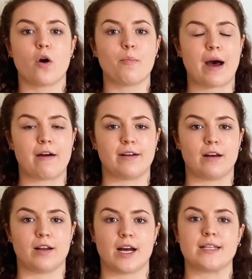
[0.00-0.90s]
on
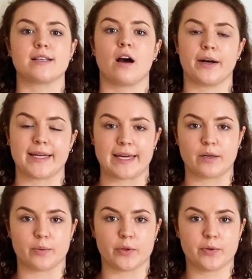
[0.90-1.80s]
parallel lines are
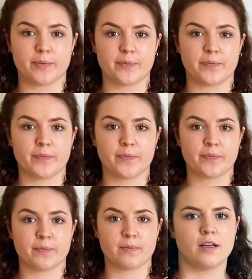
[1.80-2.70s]
equal.
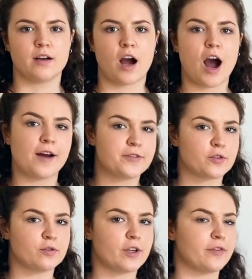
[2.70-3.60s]
I've
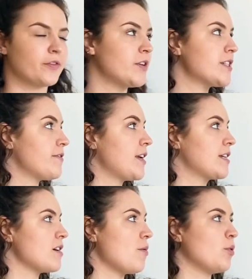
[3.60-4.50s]
drawn a few different
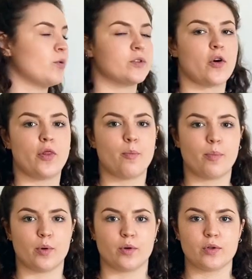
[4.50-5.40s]
examples on the
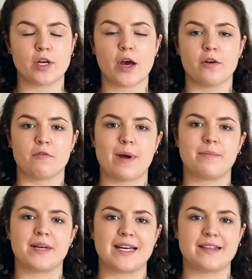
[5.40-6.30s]
board.
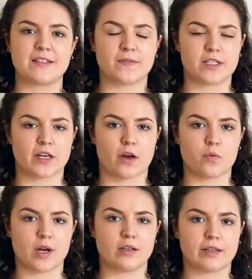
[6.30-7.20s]
Remember, in this video,
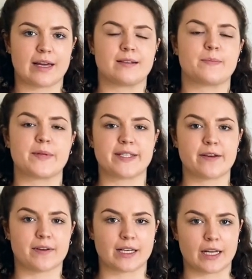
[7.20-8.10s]
we are looking
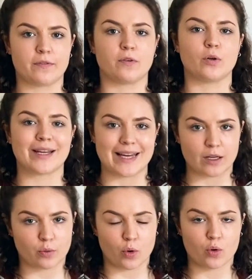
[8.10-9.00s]
specifically for
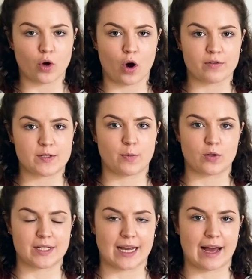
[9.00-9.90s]
equal
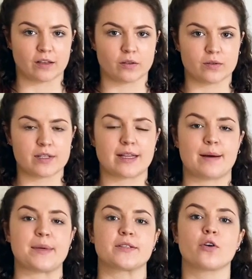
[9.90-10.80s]
corresponding angles.
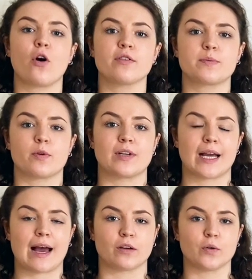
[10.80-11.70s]
That means
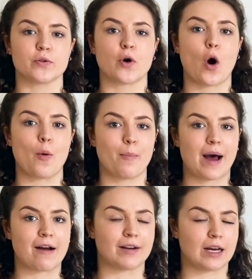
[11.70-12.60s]
corresponding angles on
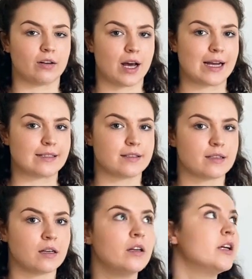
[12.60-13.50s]
parallel
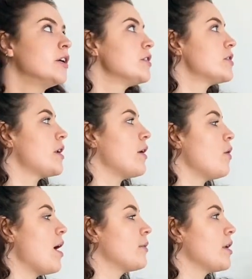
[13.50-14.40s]
lines. So
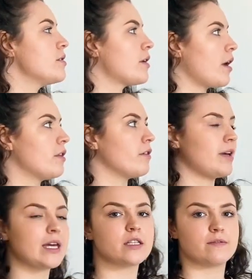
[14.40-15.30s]
I'm going to go through
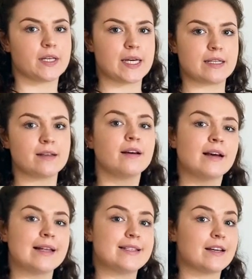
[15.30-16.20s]
each of these
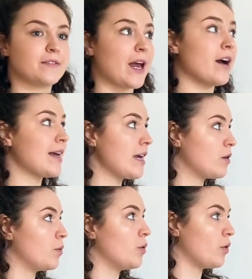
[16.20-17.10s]
and see if they are
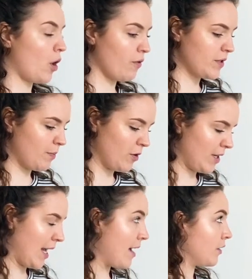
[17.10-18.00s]
equal
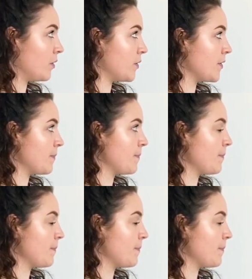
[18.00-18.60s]
corresponding angles.